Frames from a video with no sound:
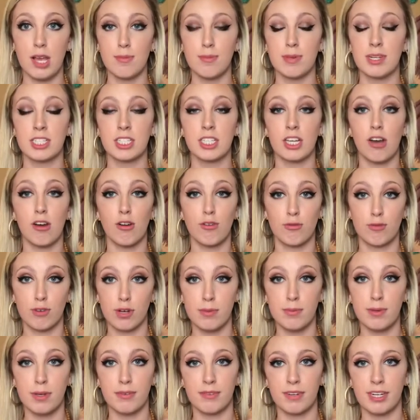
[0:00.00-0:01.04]
but it's called
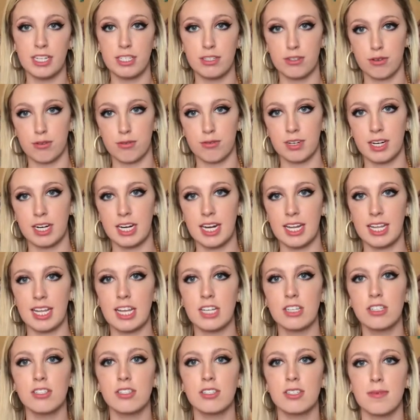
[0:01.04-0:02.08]
Ruby Rhee Jewelry, and
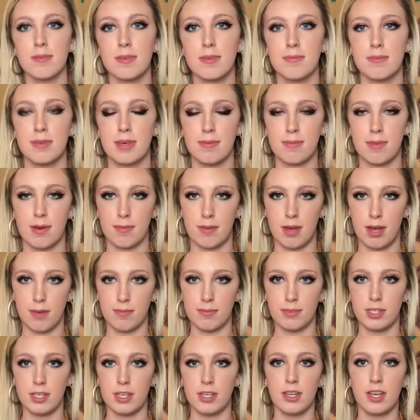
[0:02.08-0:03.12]
that's just something me and my
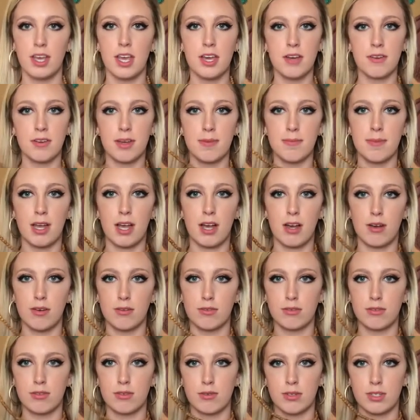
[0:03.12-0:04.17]
mom do. We make
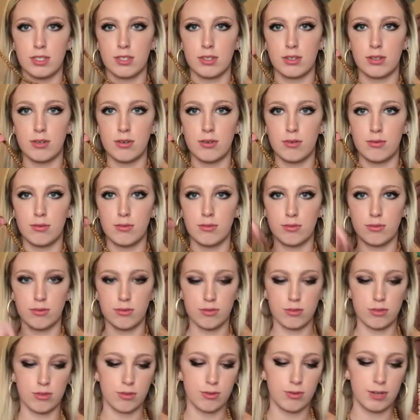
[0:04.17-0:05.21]
all sorts of cool
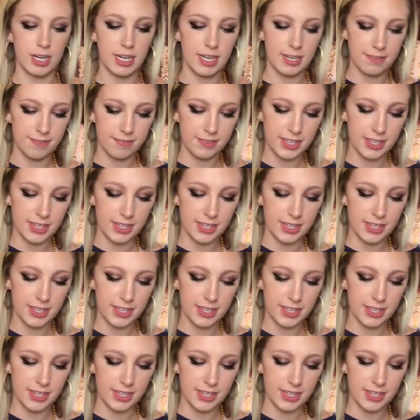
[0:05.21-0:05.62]
jewelry.